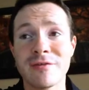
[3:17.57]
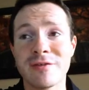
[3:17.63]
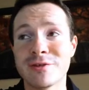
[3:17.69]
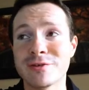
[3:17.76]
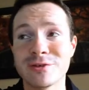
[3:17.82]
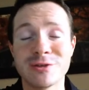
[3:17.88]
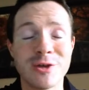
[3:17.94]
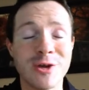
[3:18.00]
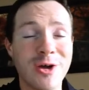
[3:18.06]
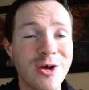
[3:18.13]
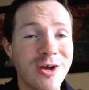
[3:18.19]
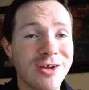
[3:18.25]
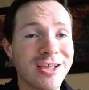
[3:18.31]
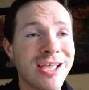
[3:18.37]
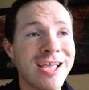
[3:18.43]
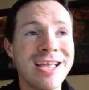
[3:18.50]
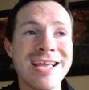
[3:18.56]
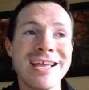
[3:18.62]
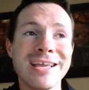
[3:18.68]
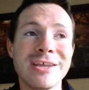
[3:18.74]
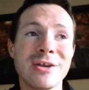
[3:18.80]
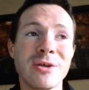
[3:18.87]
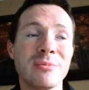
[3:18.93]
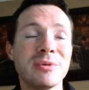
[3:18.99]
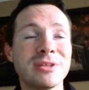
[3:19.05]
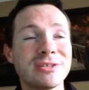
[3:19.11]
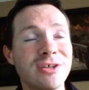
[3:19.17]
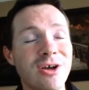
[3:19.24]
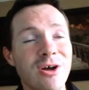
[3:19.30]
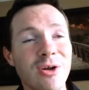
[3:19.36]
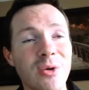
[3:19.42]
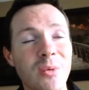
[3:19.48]
If there's a dog, you know, put the
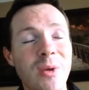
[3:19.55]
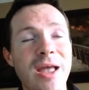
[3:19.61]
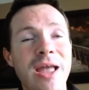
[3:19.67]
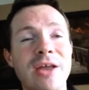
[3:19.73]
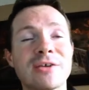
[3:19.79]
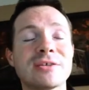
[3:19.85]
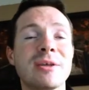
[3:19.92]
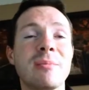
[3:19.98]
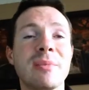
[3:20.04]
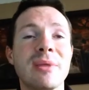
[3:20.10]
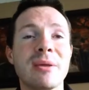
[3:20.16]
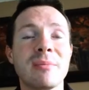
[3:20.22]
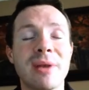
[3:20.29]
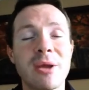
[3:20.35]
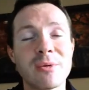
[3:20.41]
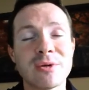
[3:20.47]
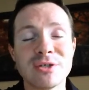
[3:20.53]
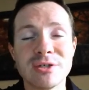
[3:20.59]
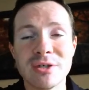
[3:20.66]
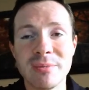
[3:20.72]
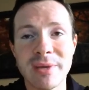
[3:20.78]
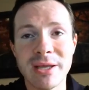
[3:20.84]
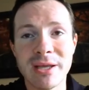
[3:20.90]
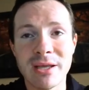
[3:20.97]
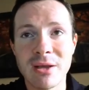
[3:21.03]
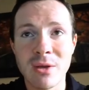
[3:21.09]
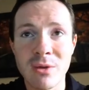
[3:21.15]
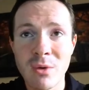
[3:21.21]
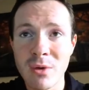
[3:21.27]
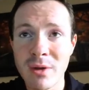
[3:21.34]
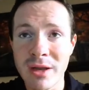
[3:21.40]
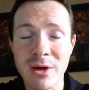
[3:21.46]
dog away or something, but I want you to be
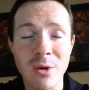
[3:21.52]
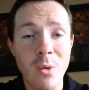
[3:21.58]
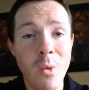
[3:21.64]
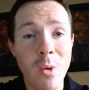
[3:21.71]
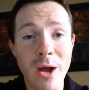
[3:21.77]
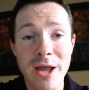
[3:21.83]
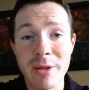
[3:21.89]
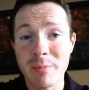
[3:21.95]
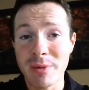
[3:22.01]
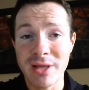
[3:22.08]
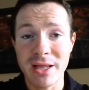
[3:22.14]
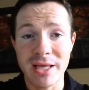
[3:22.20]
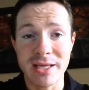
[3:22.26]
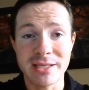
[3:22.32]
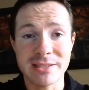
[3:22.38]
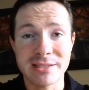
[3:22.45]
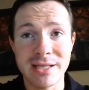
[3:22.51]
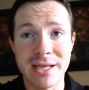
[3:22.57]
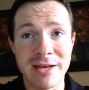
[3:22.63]
in a quiet place.